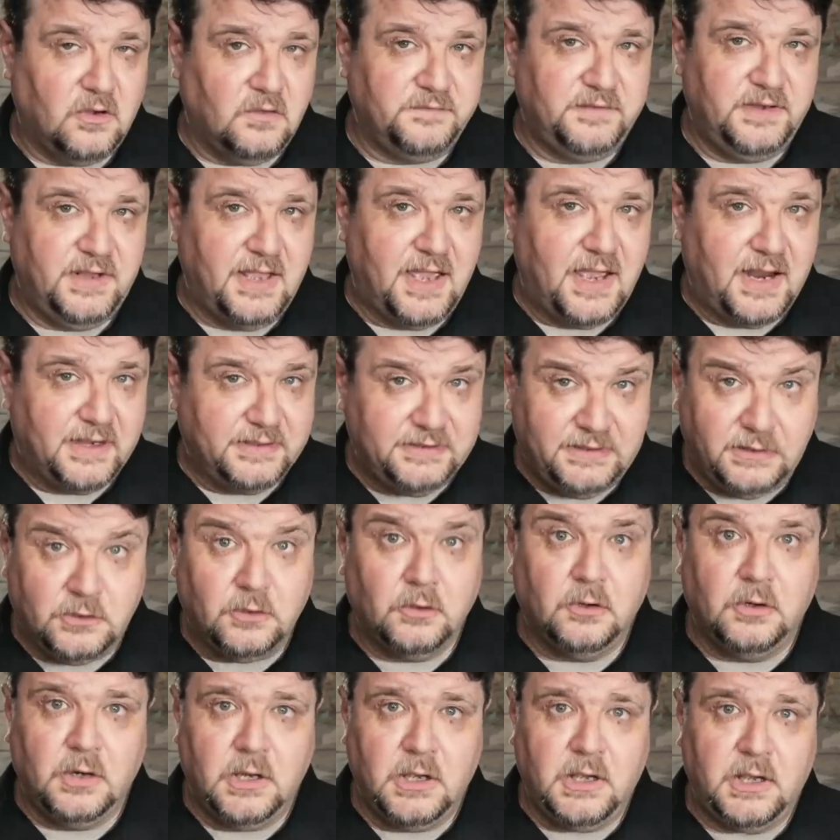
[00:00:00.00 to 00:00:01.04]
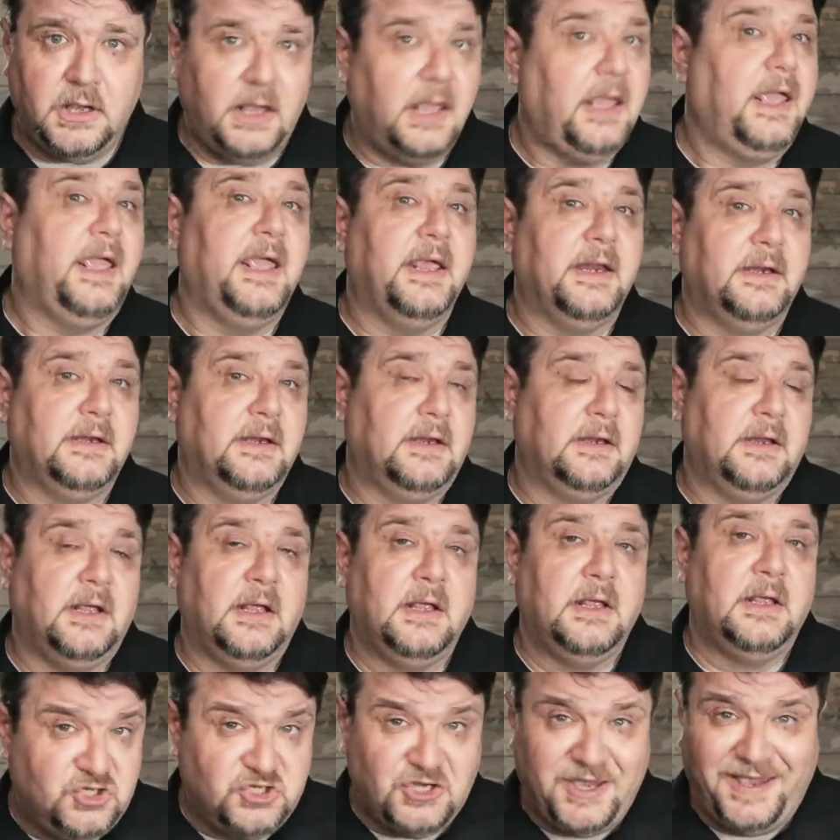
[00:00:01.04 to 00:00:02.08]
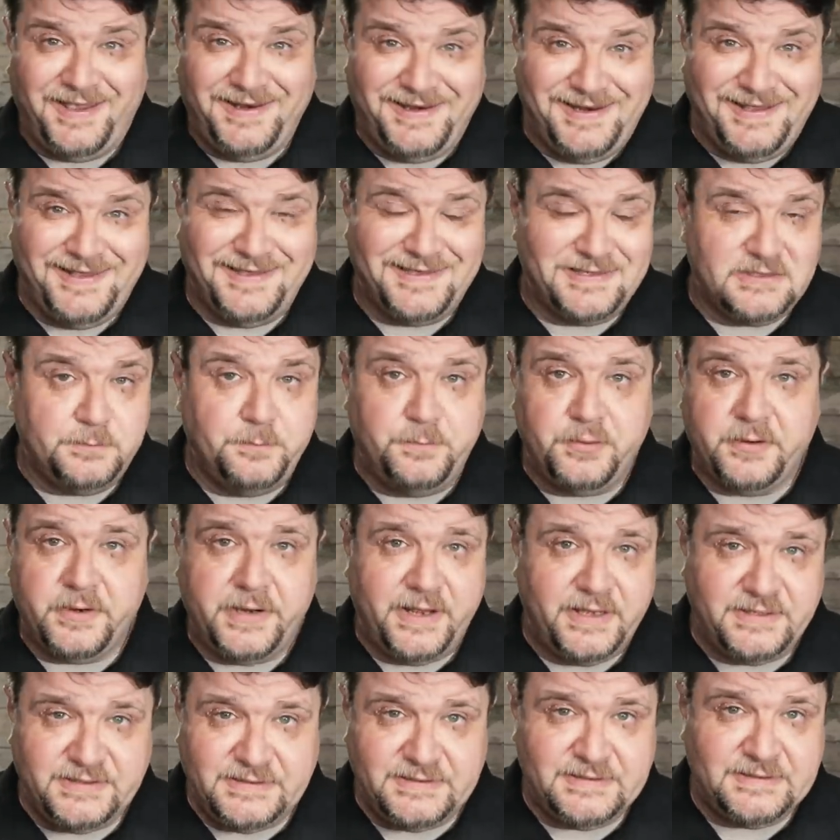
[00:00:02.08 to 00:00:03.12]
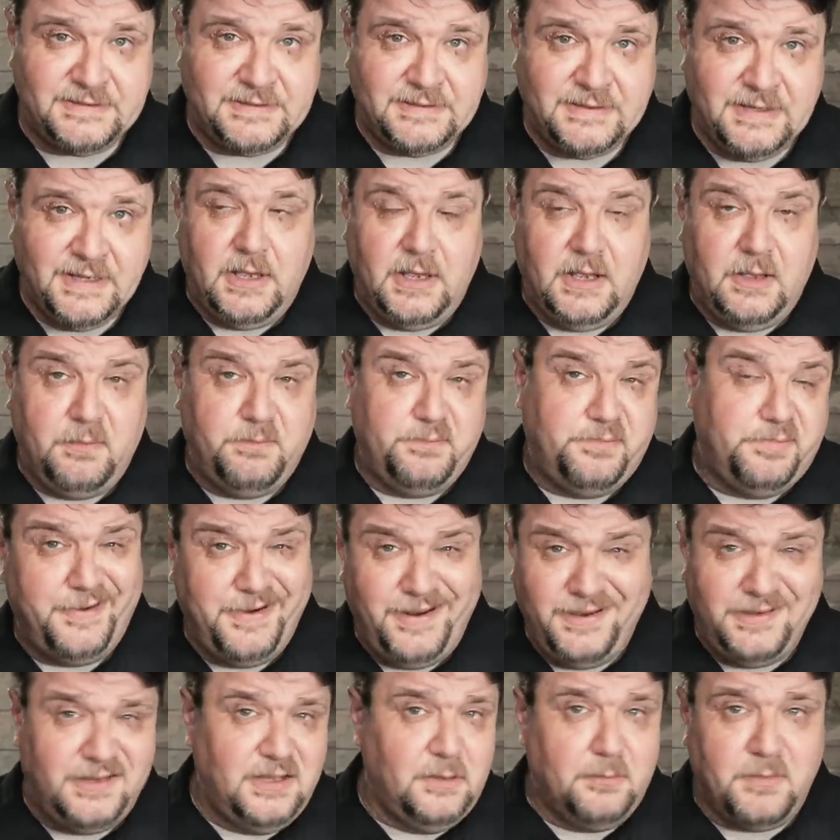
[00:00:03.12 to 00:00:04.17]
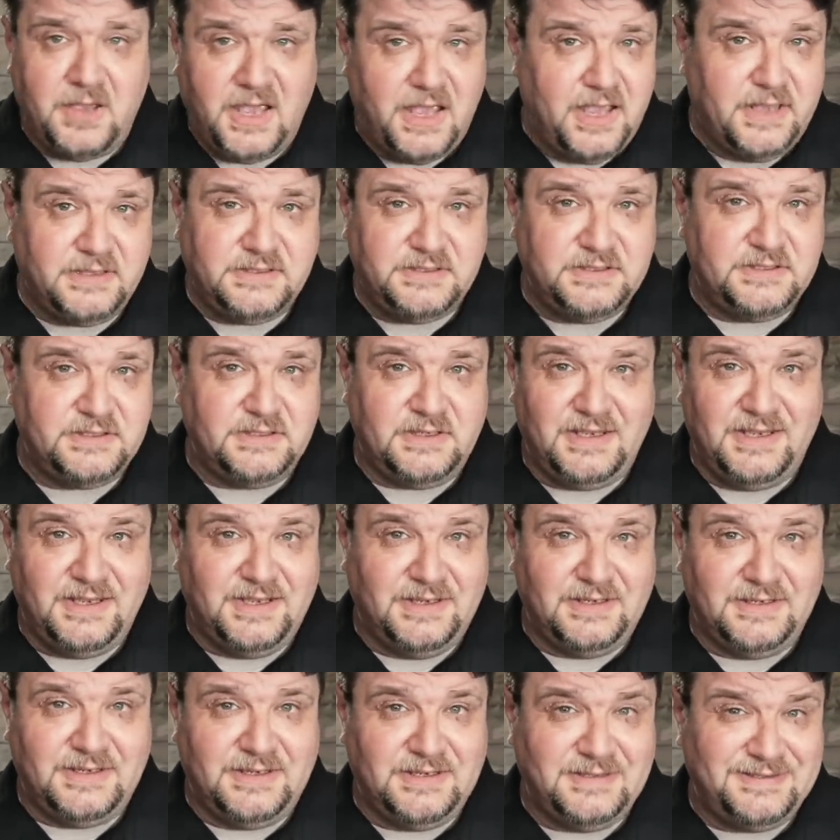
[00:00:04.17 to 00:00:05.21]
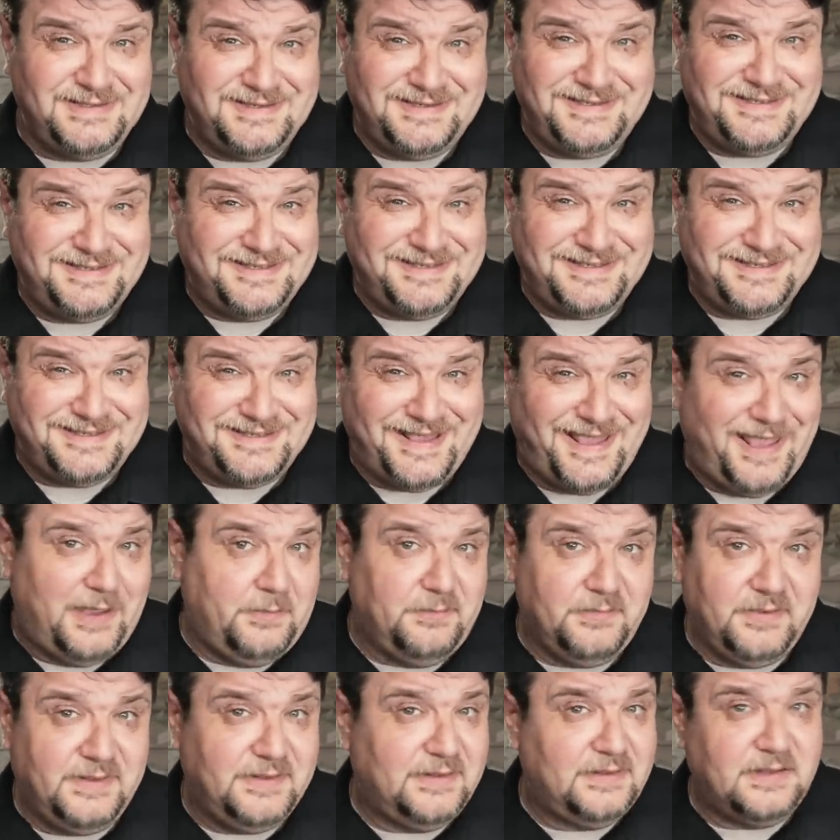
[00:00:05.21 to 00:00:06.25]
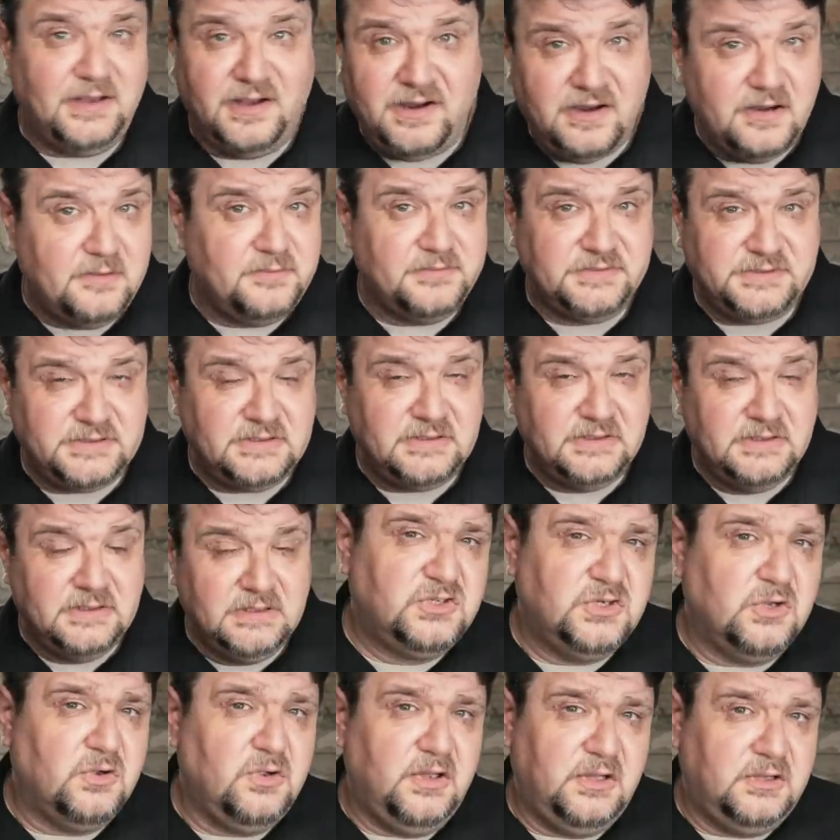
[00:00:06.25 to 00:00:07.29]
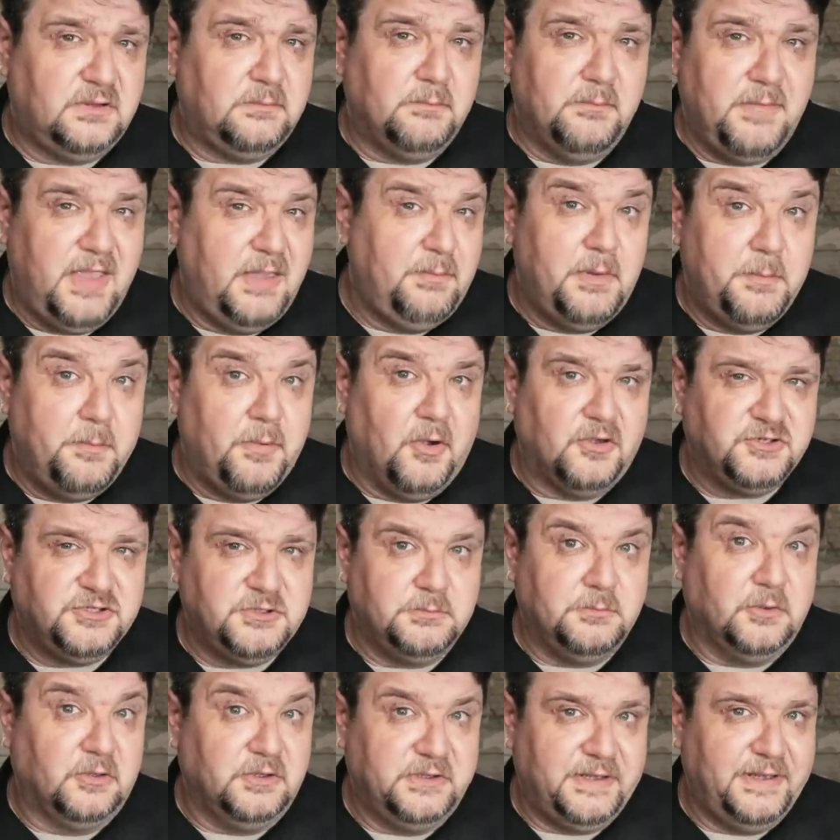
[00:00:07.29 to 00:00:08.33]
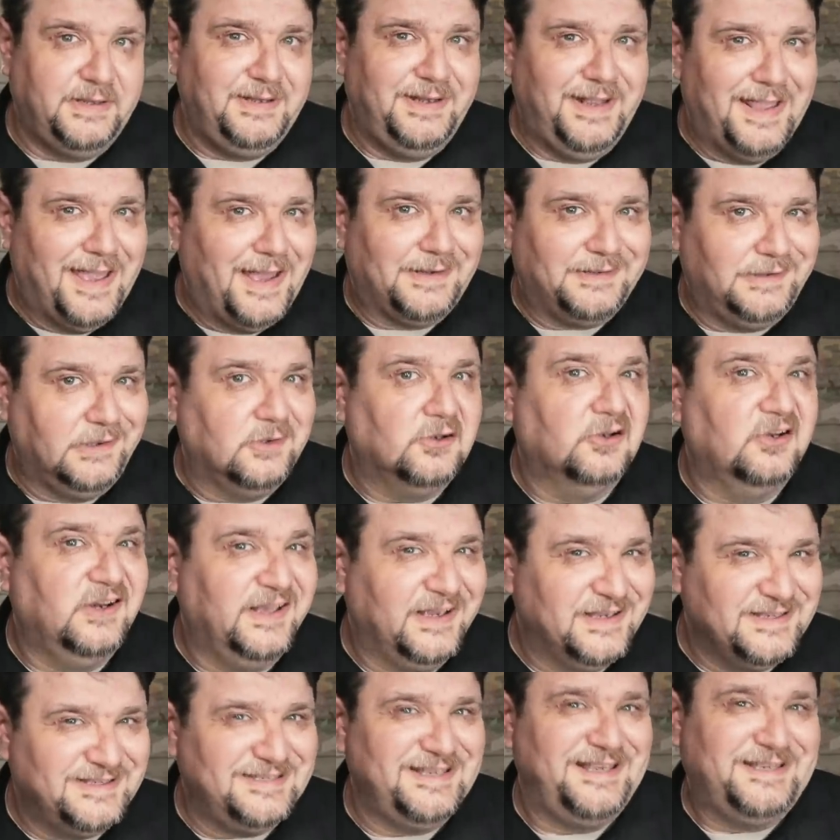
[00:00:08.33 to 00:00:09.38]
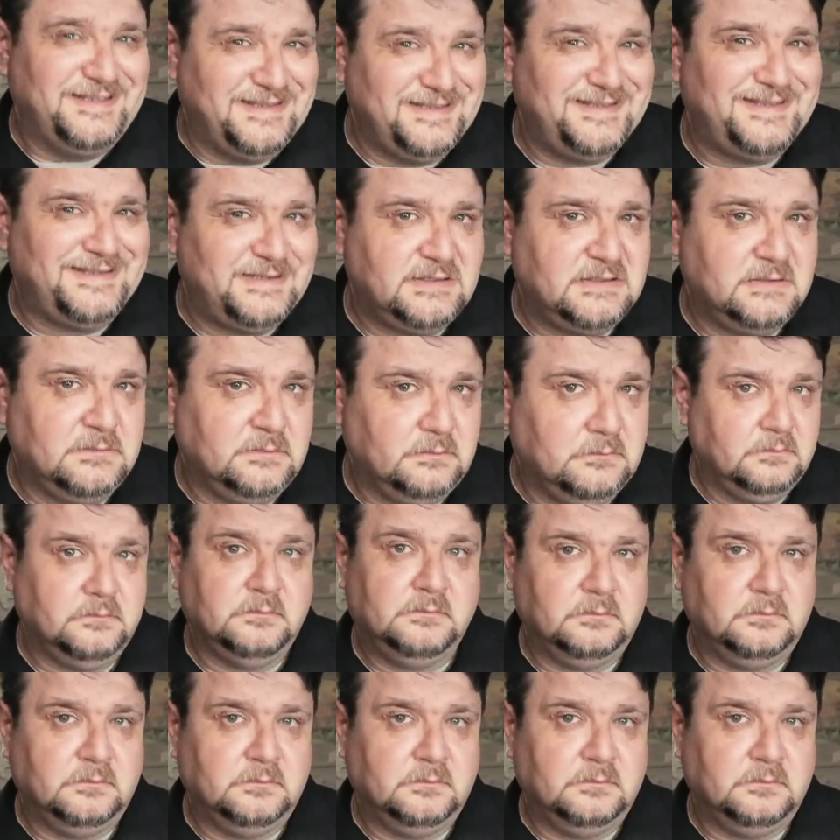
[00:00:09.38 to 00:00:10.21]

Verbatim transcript: of the article in Chinese press uh, pretty much in the same terms, so it may be possible that the article exists.